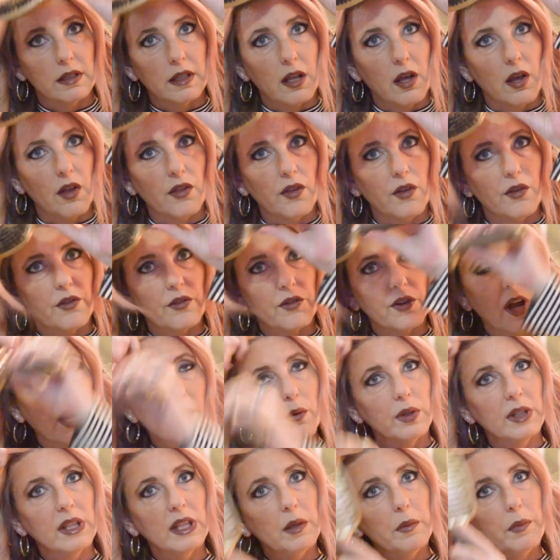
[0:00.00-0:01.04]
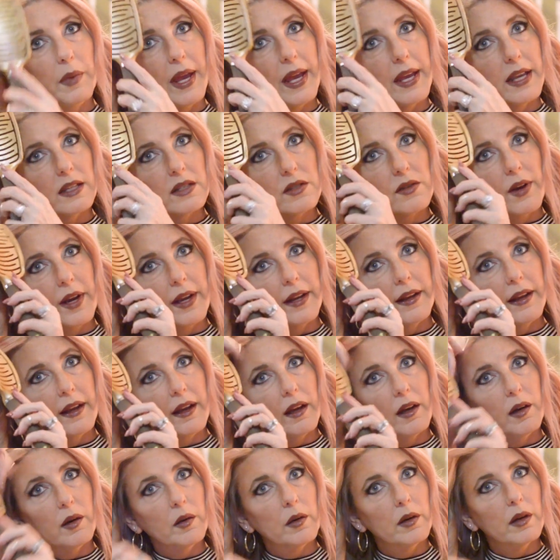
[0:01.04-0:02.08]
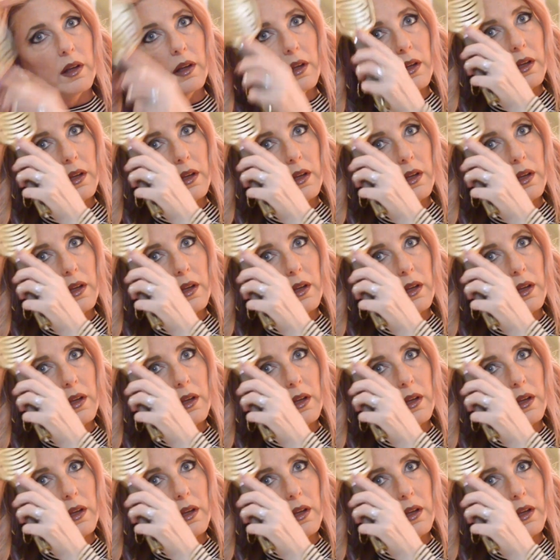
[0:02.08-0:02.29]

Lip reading: although they're not really bangs right now.